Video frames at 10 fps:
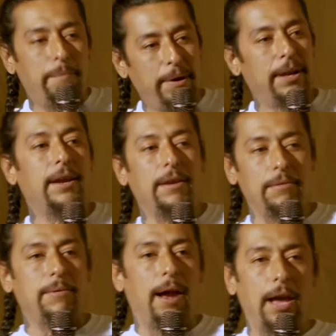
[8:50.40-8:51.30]
But
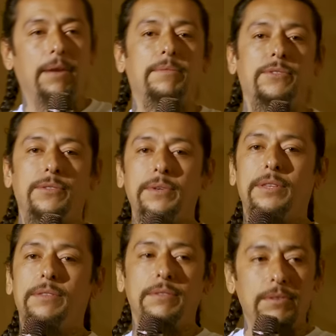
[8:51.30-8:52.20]
it rhymes
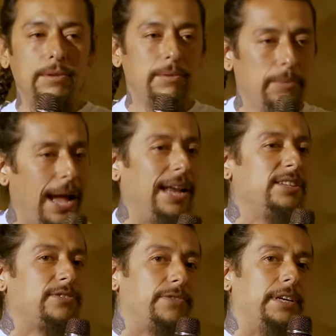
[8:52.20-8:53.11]
with
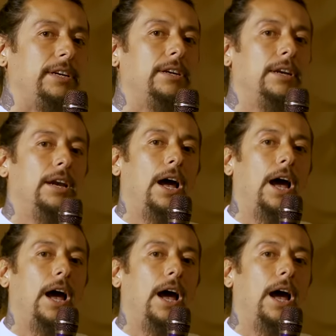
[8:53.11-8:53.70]
ratosphere.